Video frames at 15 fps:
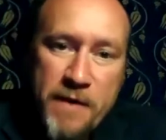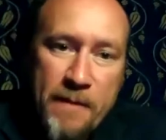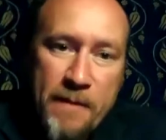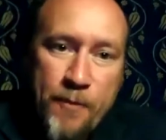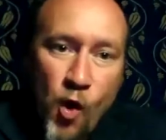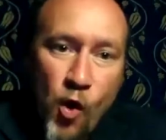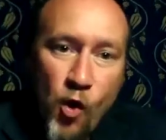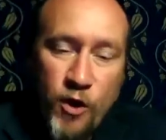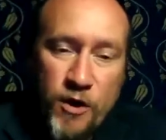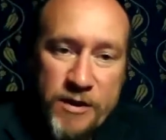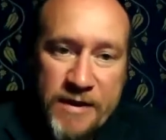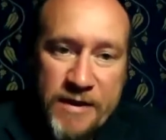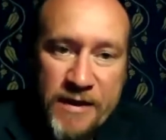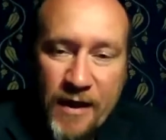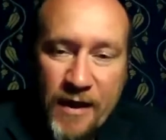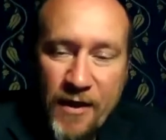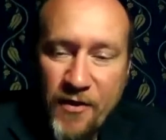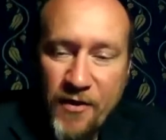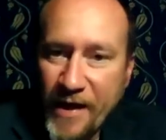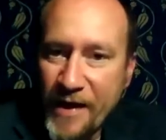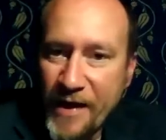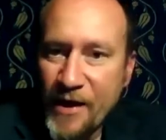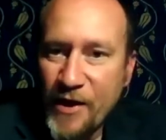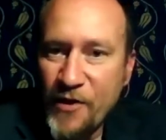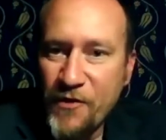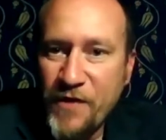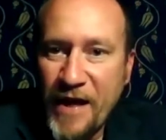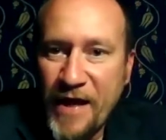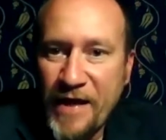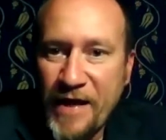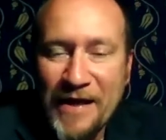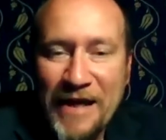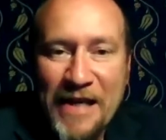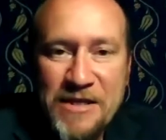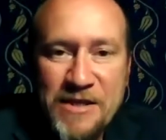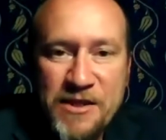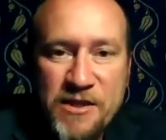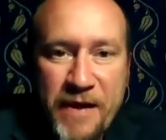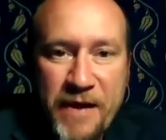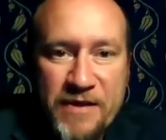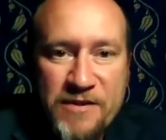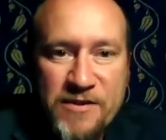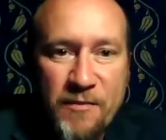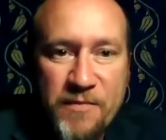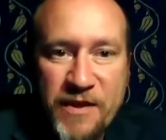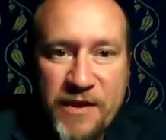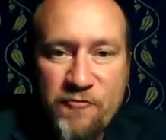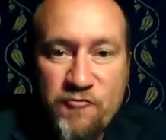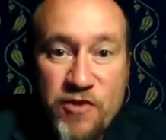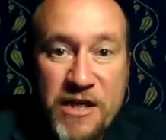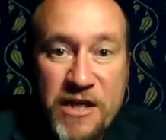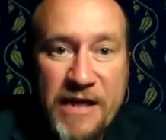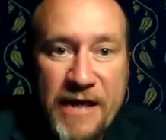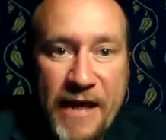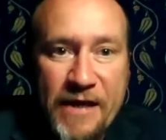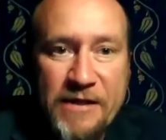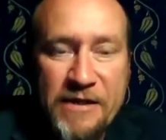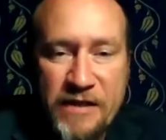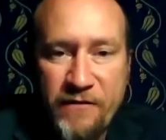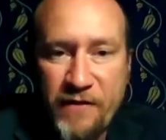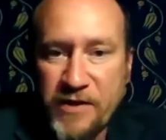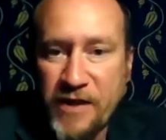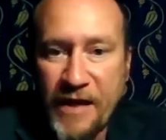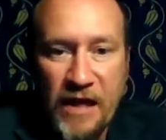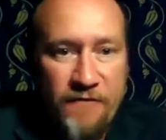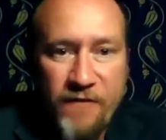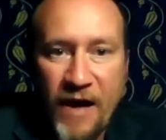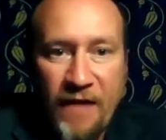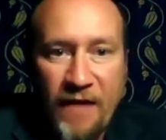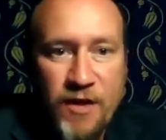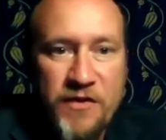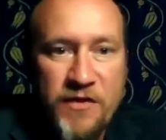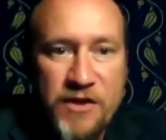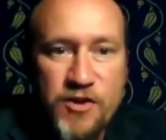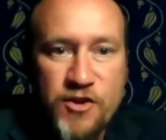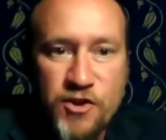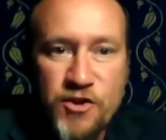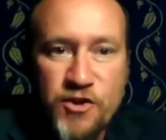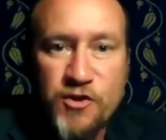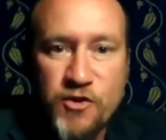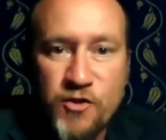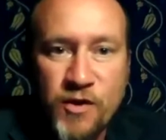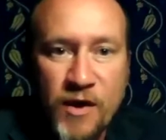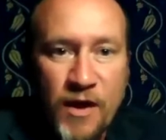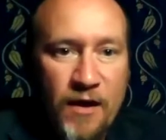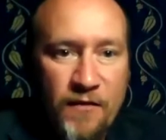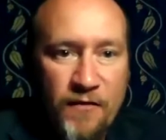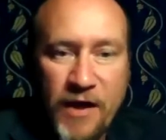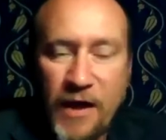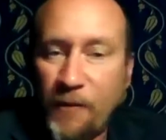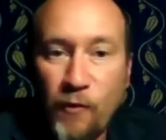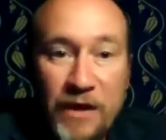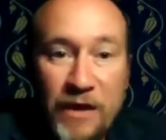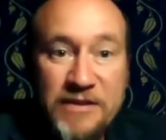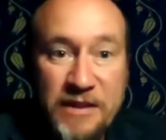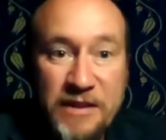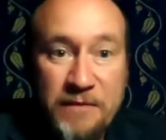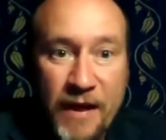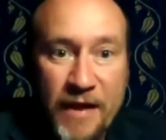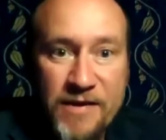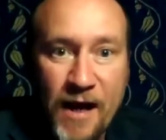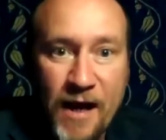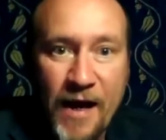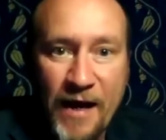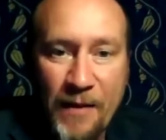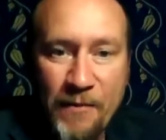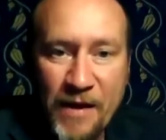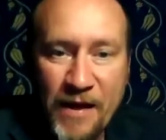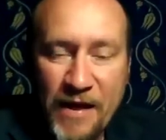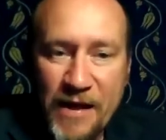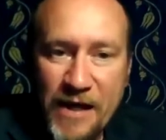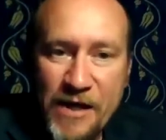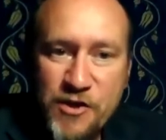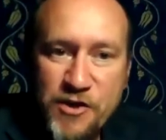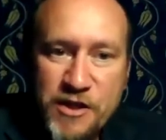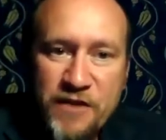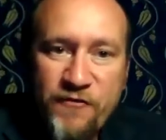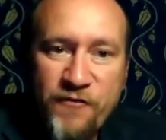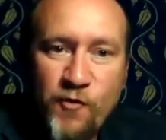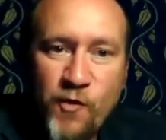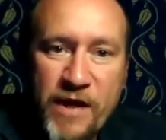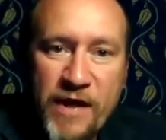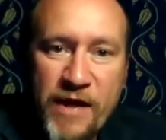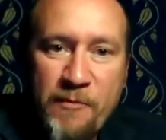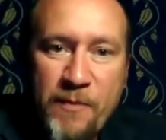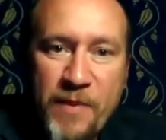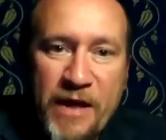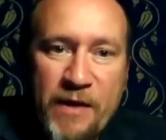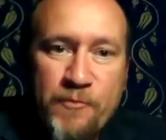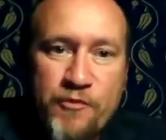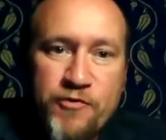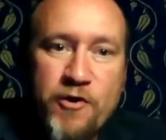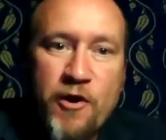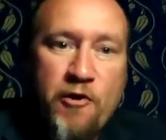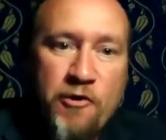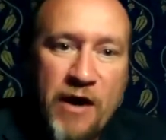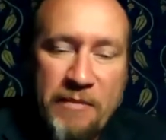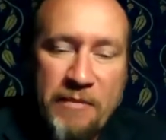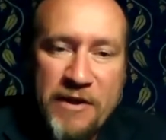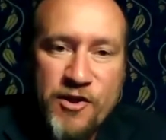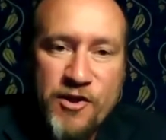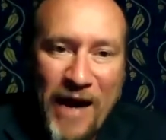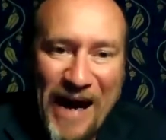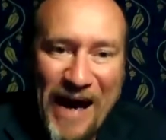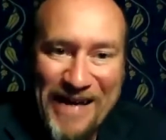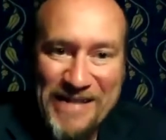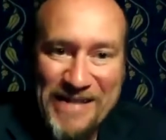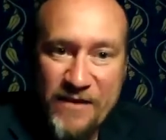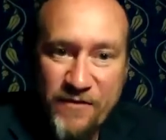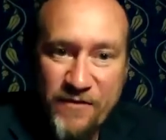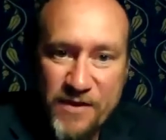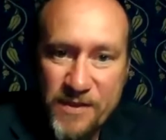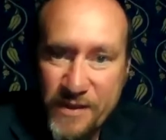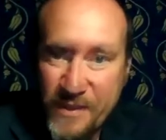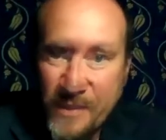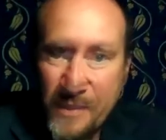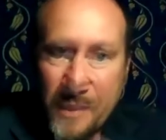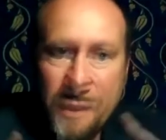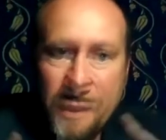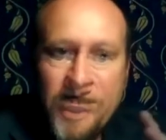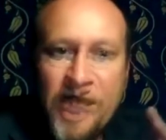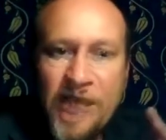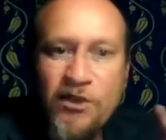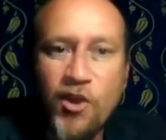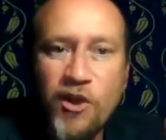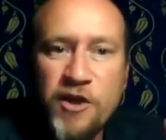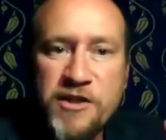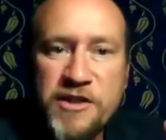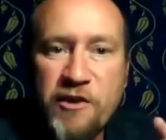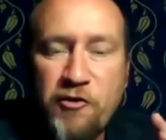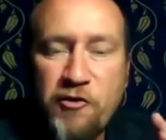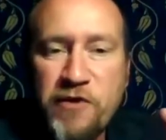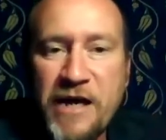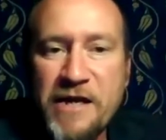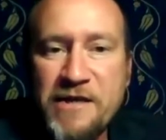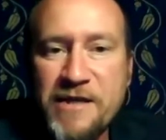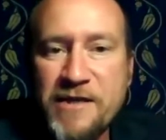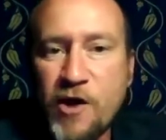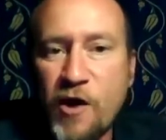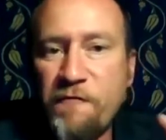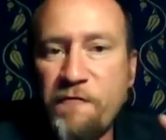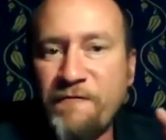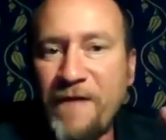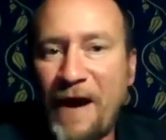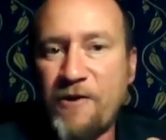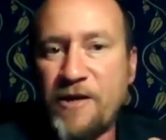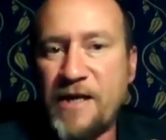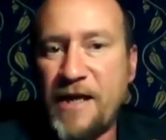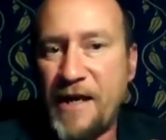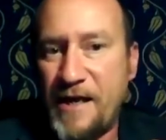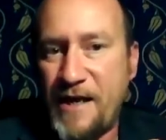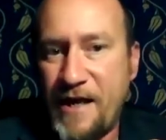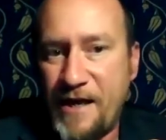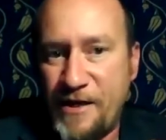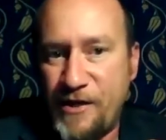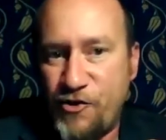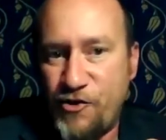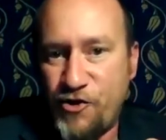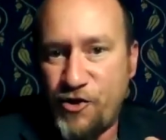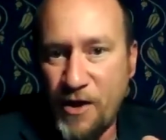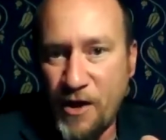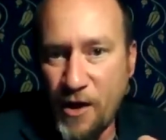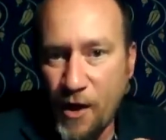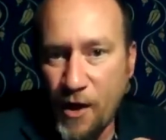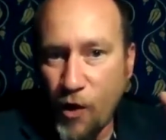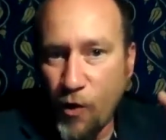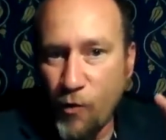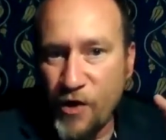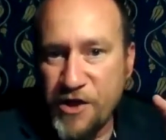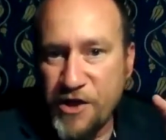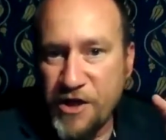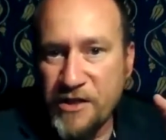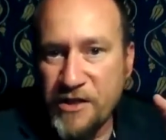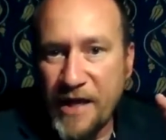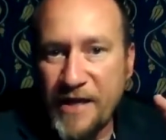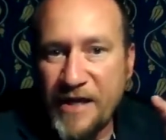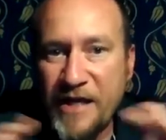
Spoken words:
to be bored. They class it as being something really negative. It's like, if I have nothing to do, then I'm wasting my time. It's as if we're being programmed into activity. Technology creates its own Faraday cage, which is like